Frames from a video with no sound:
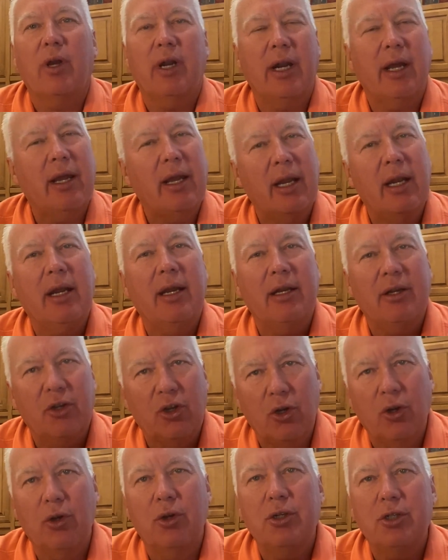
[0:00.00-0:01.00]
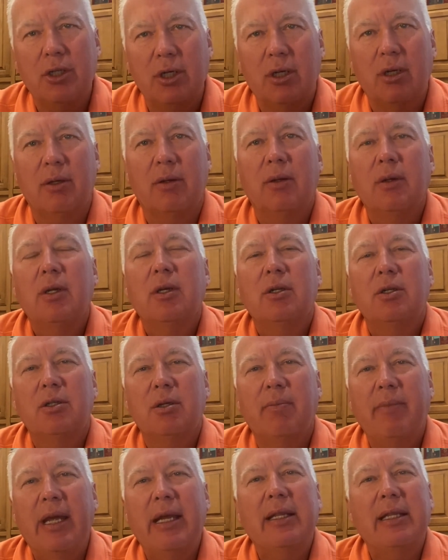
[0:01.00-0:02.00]
and I'd encourage you
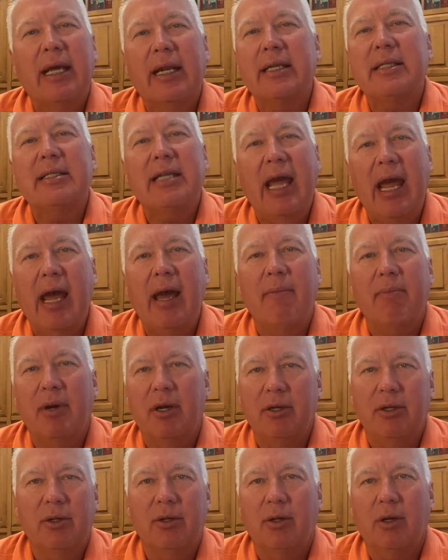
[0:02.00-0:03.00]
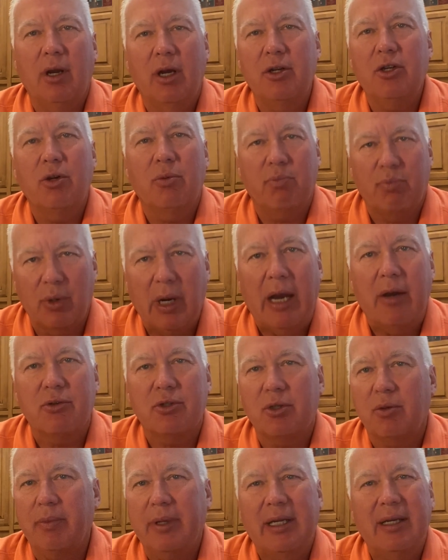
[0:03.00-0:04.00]
to make that a tab on your
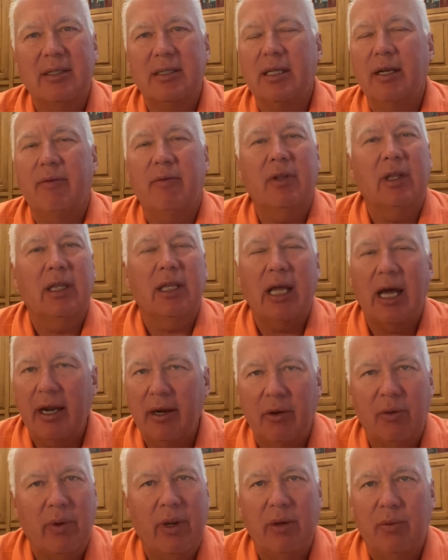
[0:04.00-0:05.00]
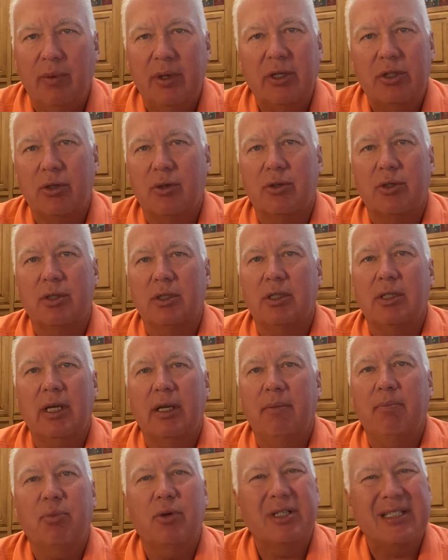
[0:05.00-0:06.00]
browser because they have a lot of great resources
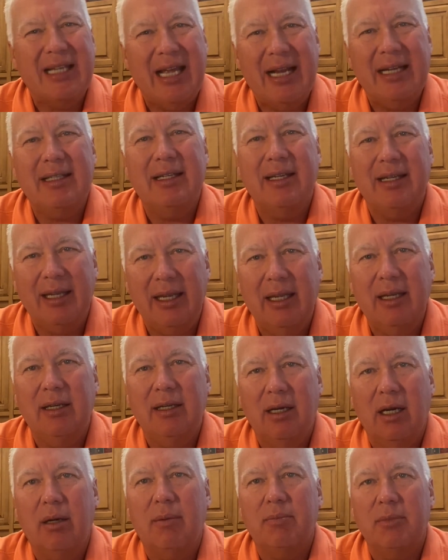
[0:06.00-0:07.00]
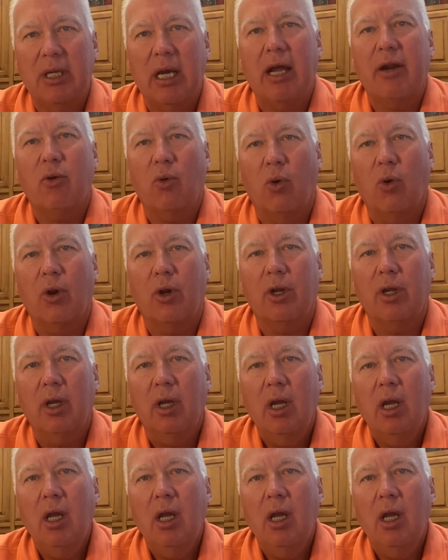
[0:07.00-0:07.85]
at protectedincome.org.